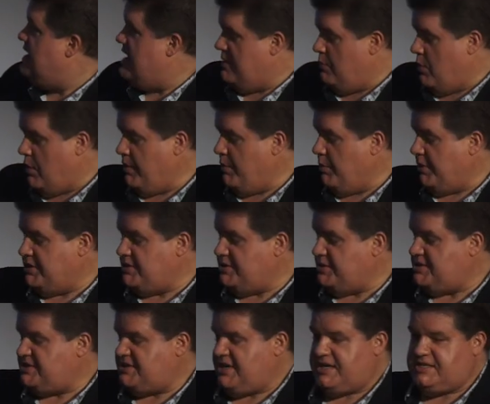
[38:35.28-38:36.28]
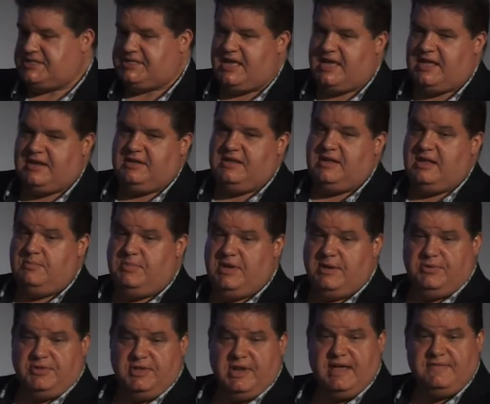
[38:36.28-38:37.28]
And what we want to do is test that in
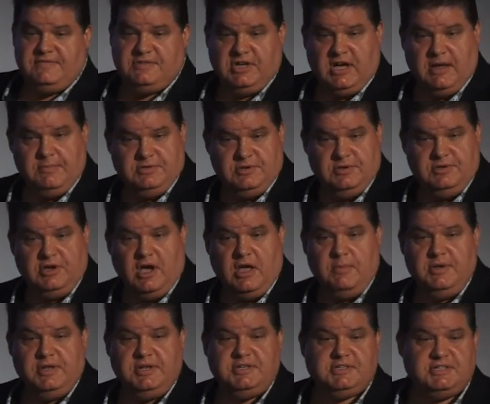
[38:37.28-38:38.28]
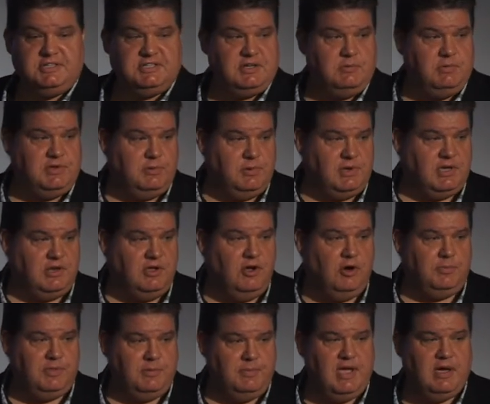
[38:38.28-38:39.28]
people that have type 2 diabetes to see whether we can
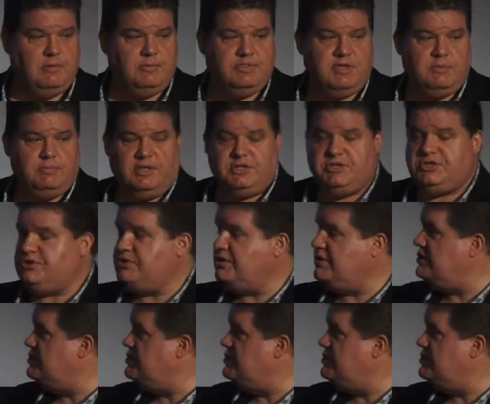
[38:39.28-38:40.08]
help them out with their blood sugar